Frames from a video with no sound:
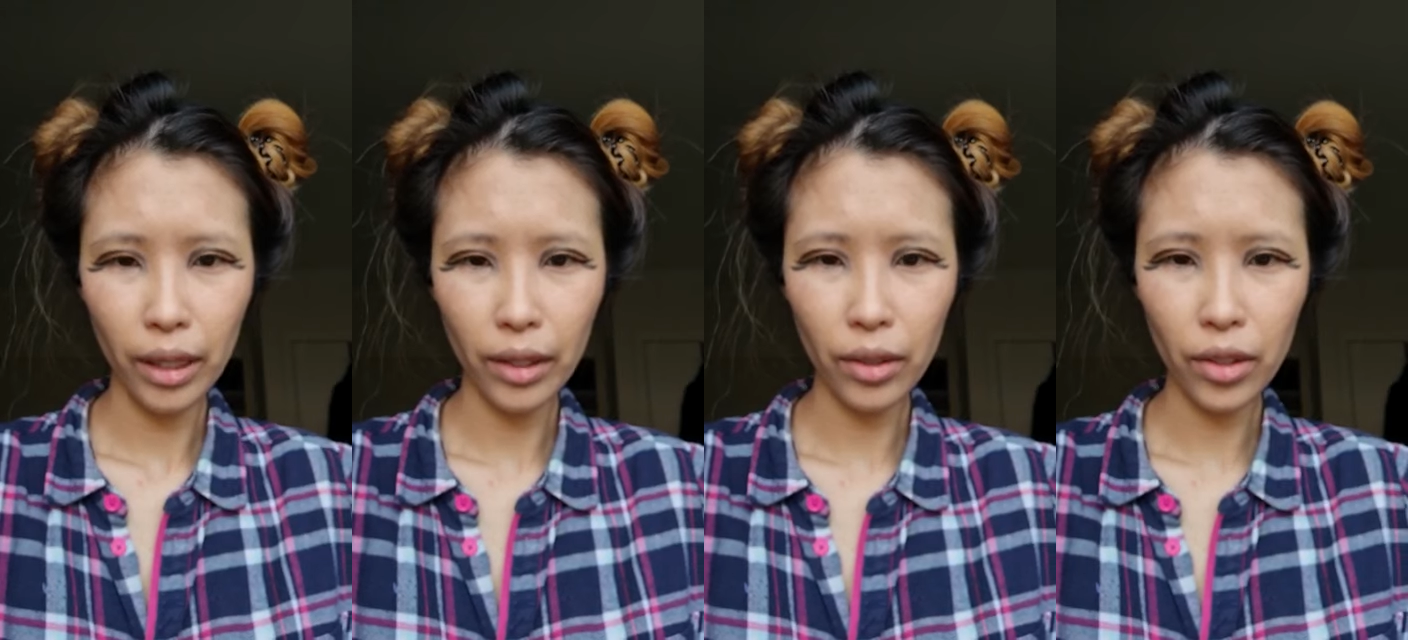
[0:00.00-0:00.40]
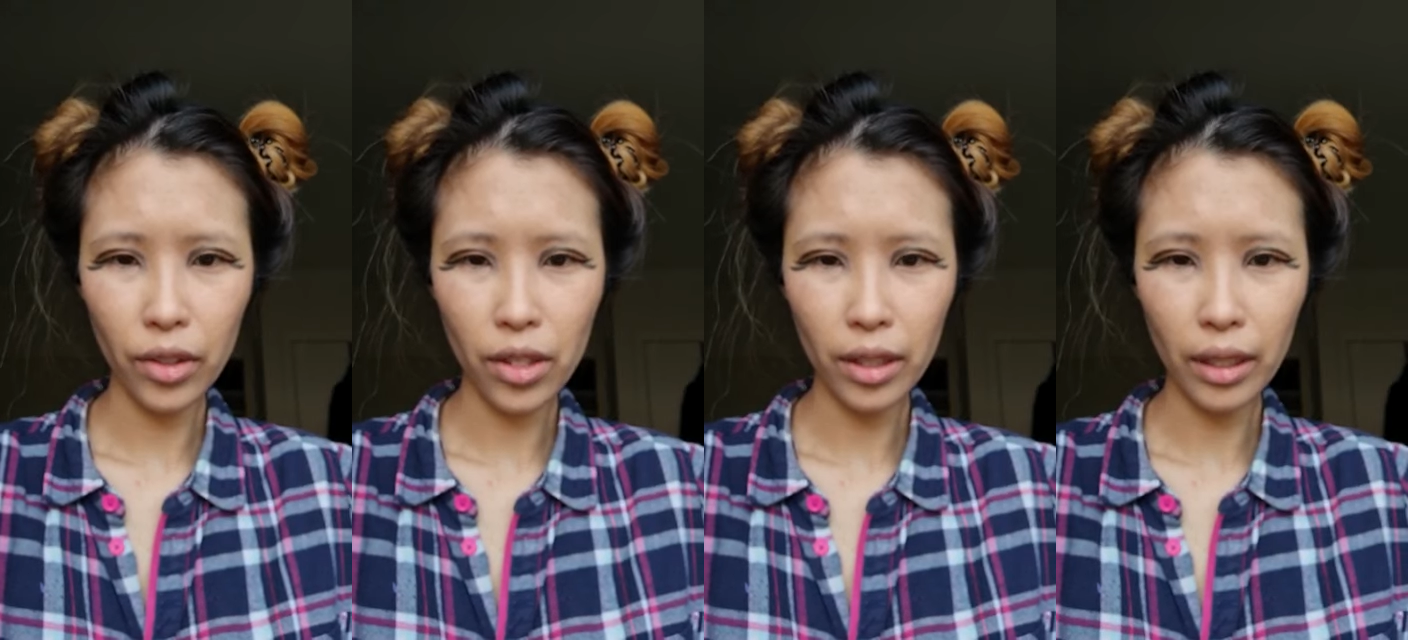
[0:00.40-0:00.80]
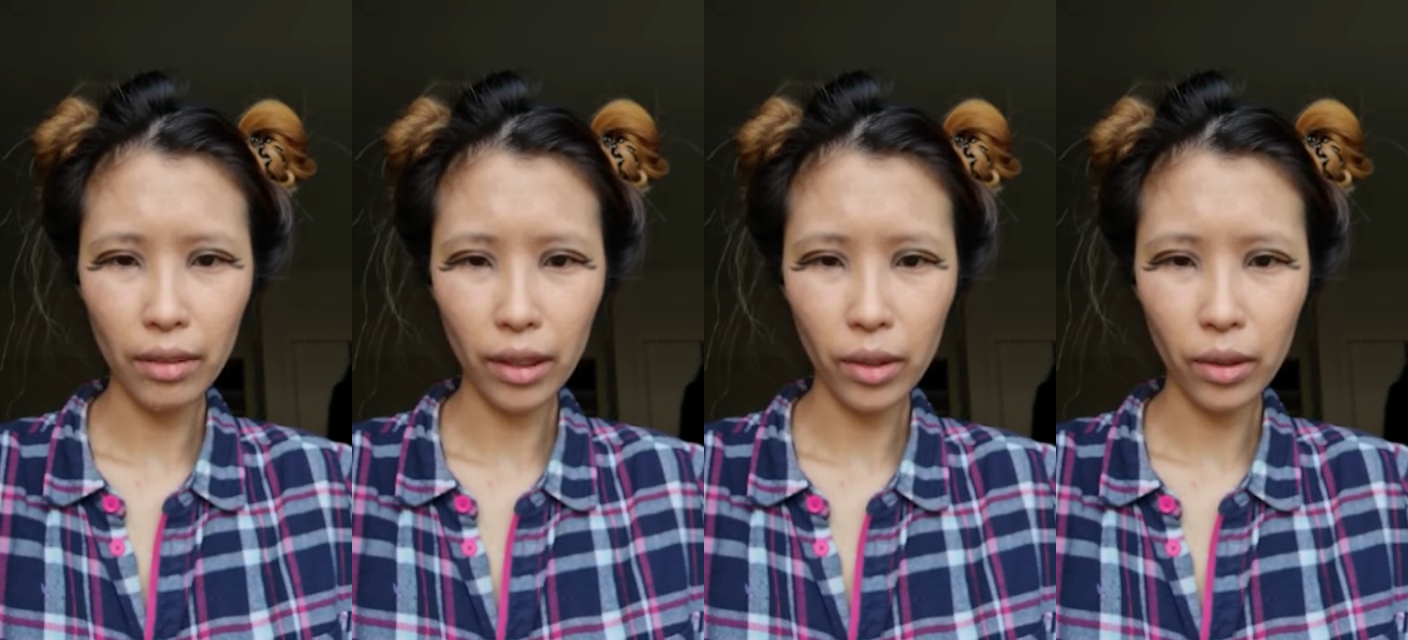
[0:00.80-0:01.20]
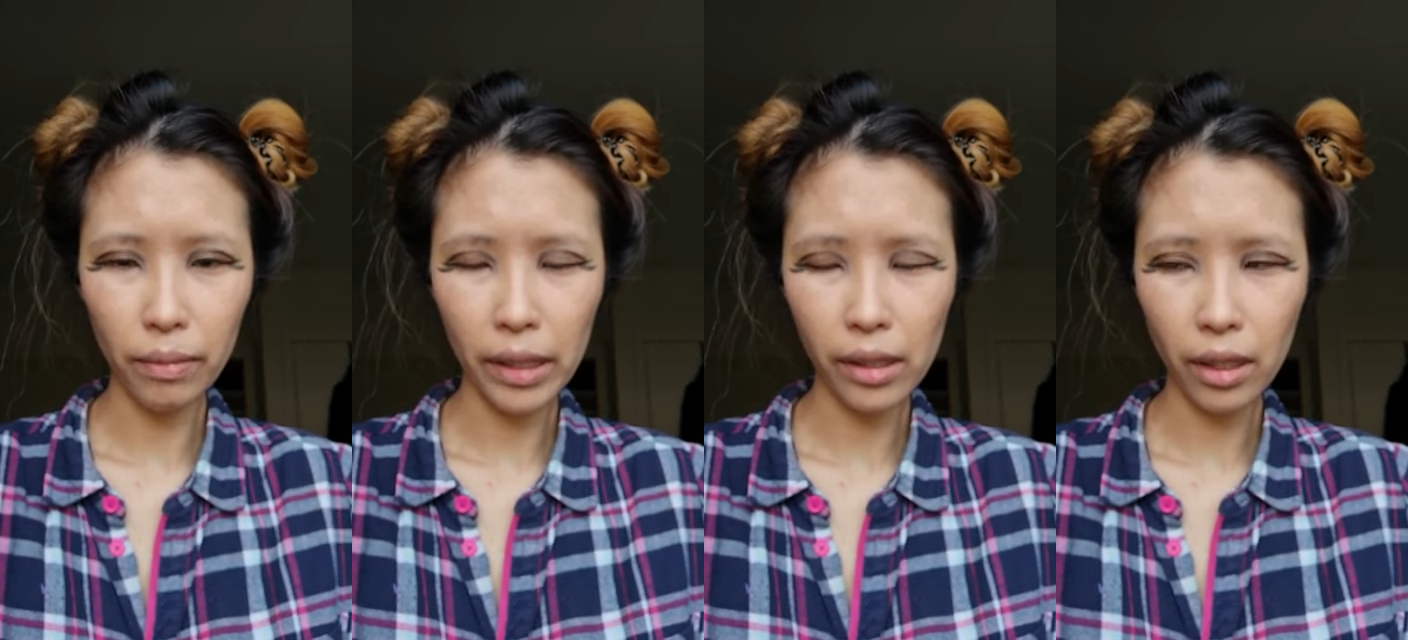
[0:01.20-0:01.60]
I don't usually record
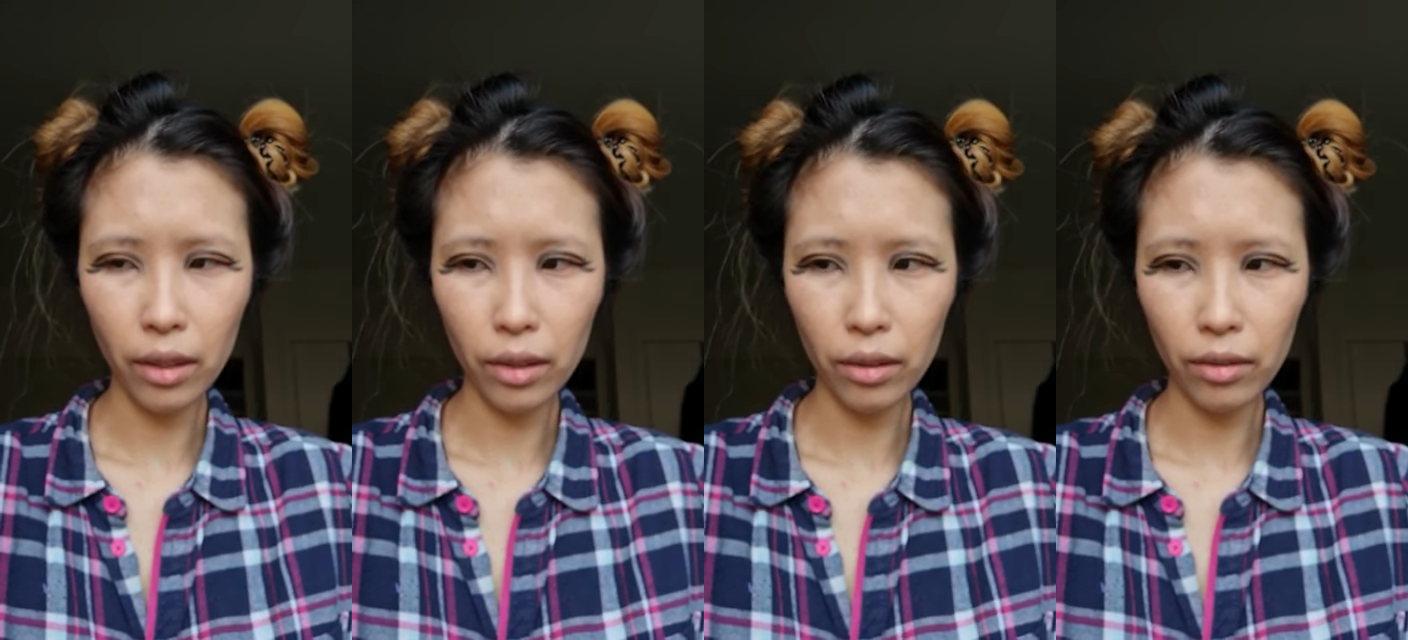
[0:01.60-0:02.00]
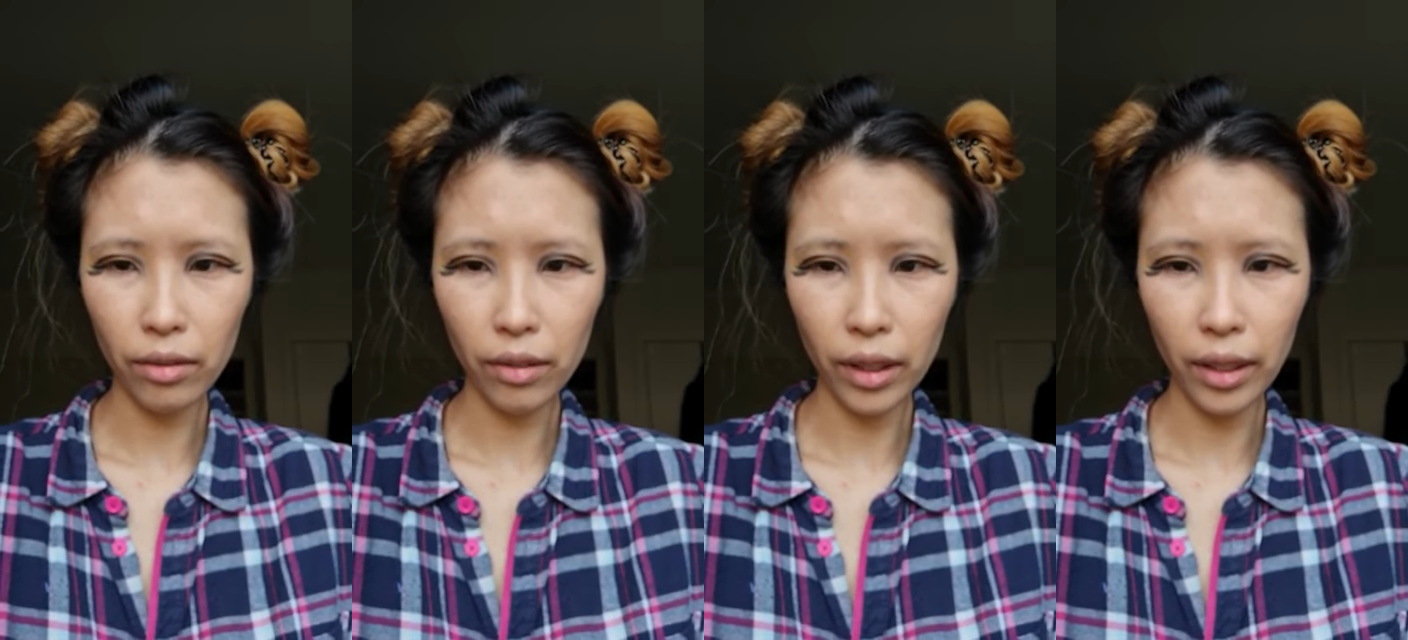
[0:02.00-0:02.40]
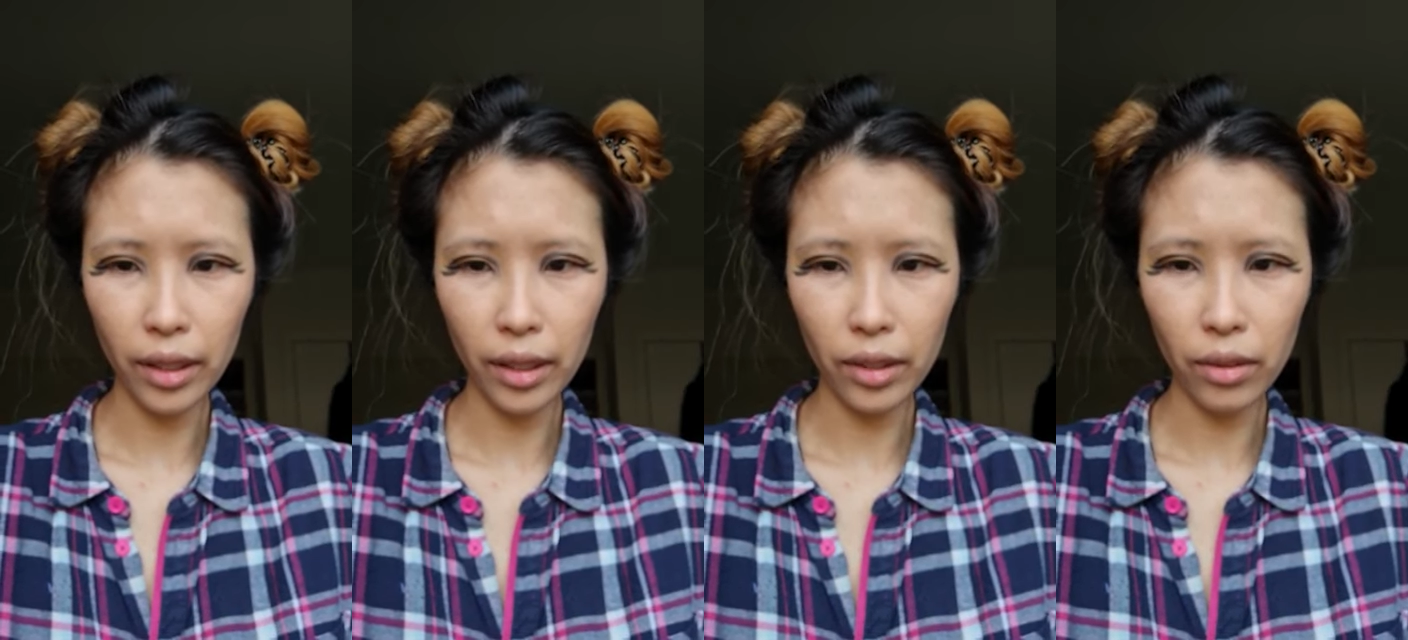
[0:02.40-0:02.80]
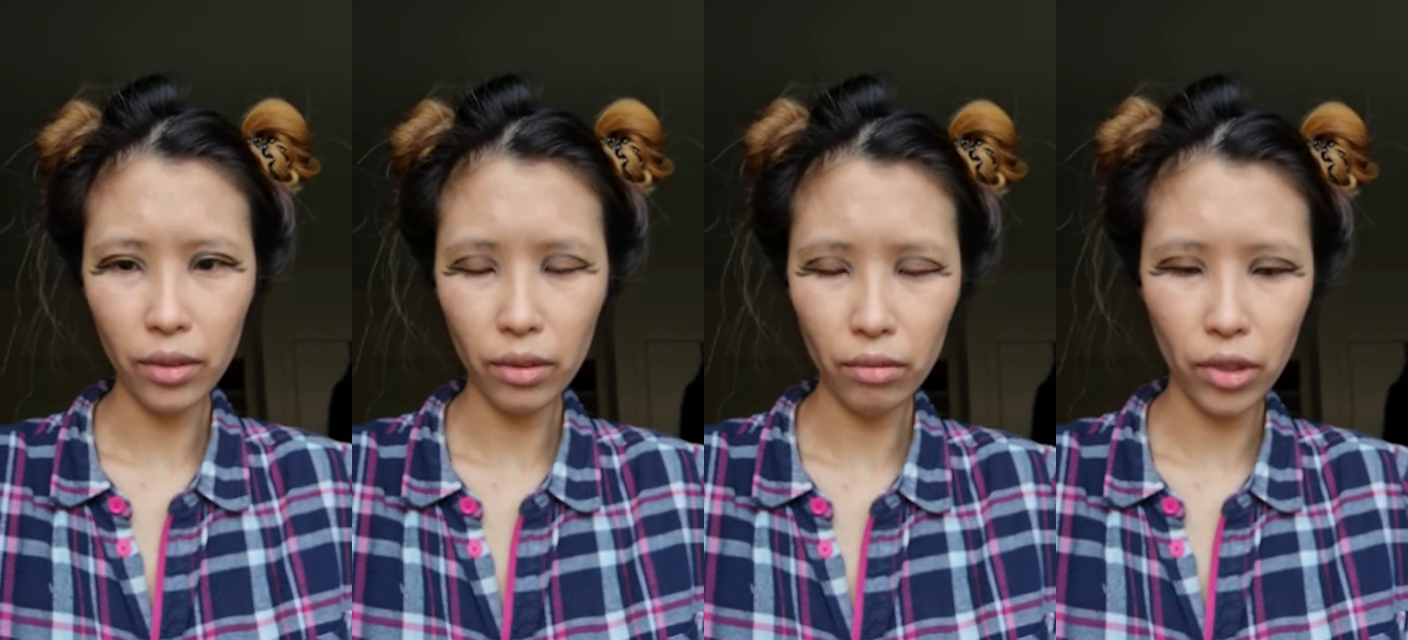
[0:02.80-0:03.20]
myself and I
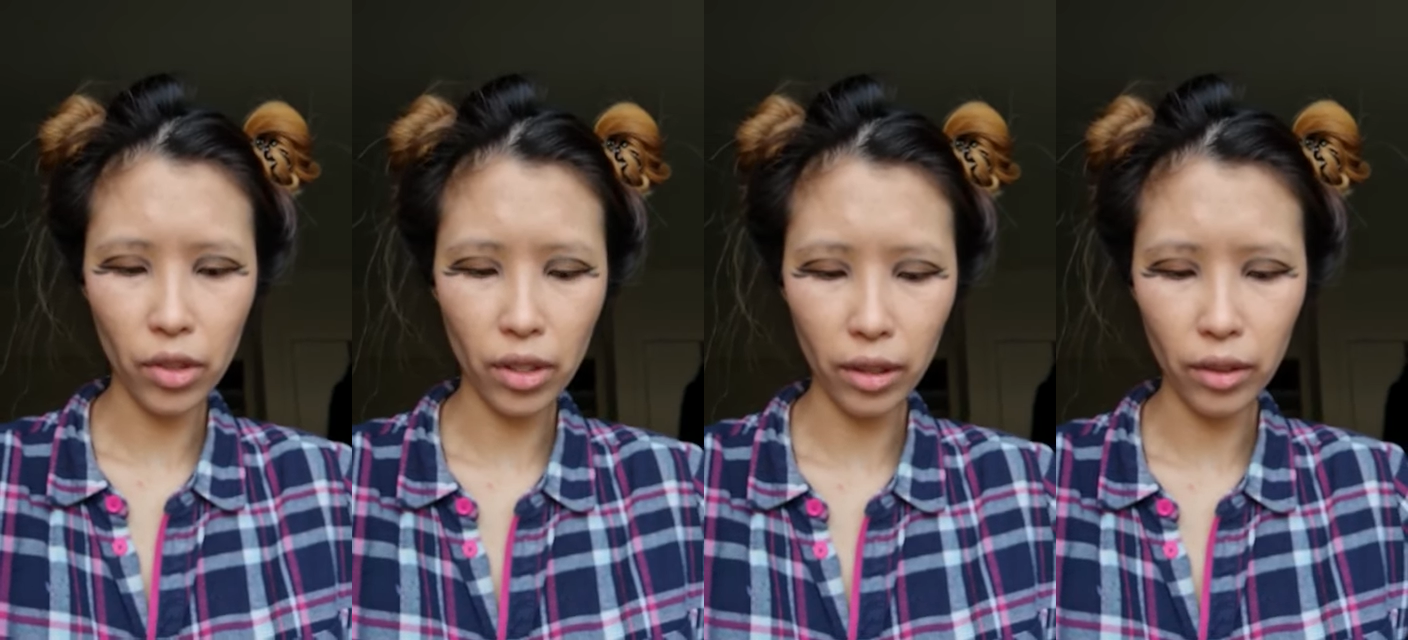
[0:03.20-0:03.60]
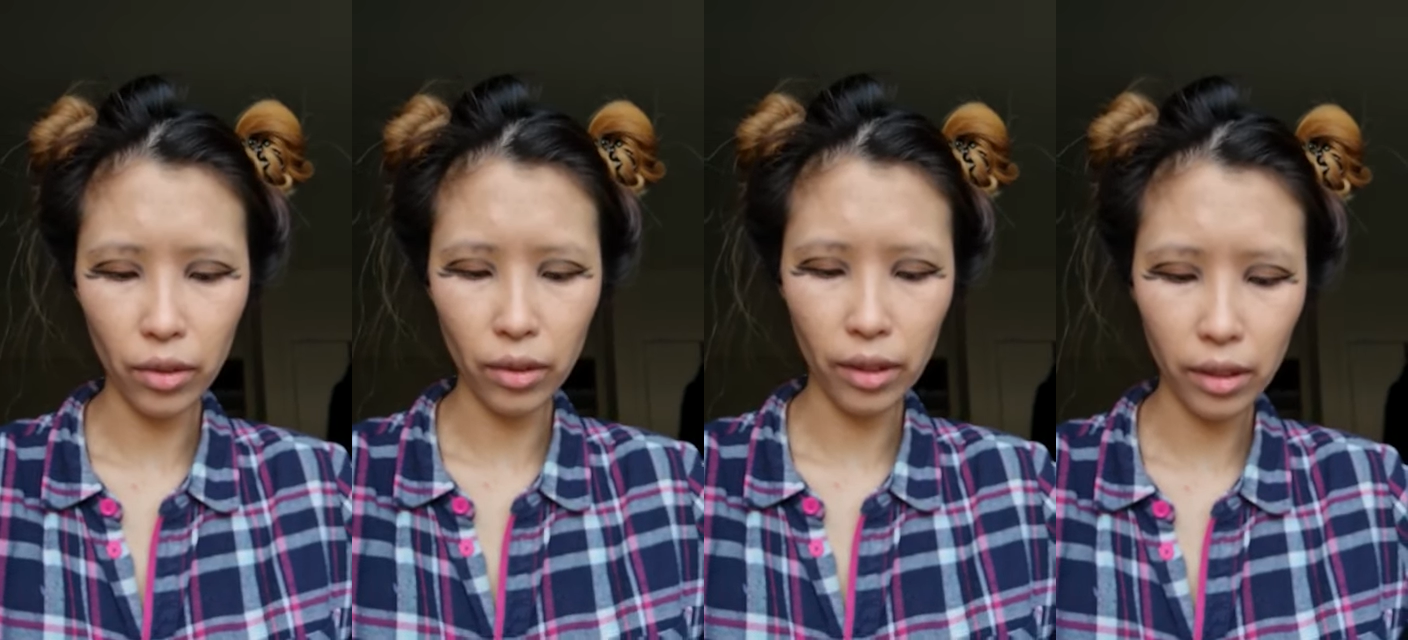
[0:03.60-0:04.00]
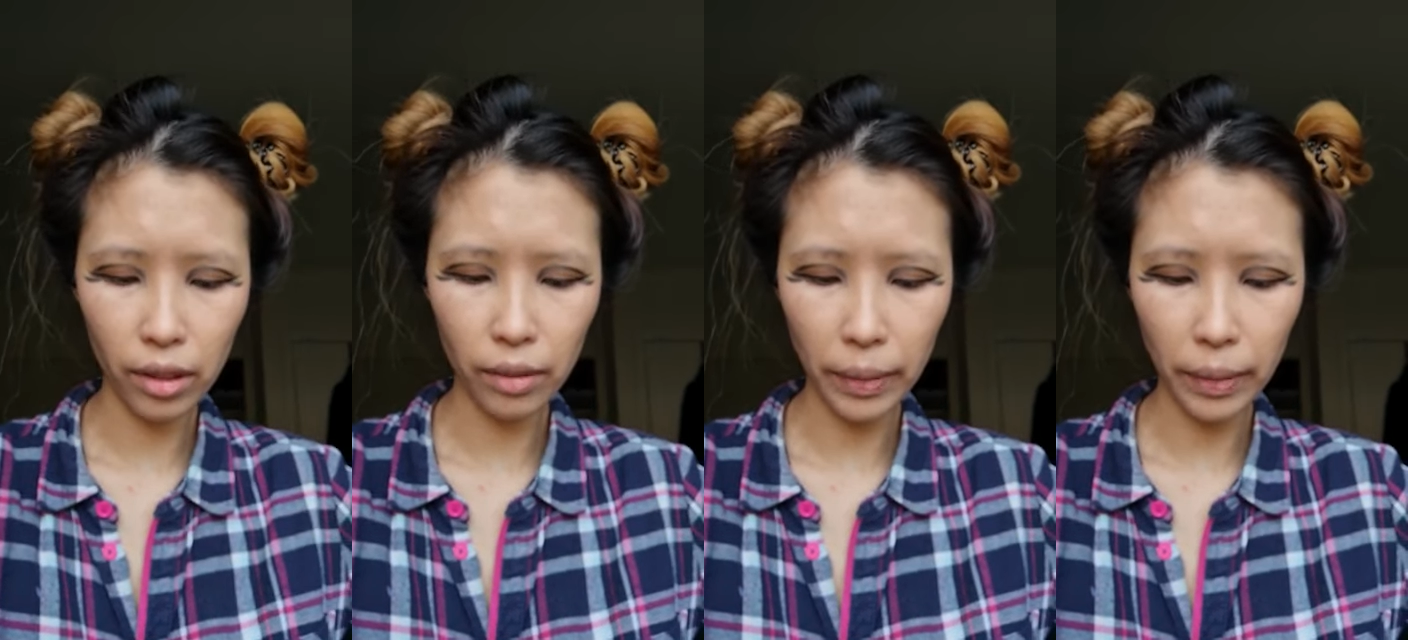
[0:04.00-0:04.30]
don't usually do this,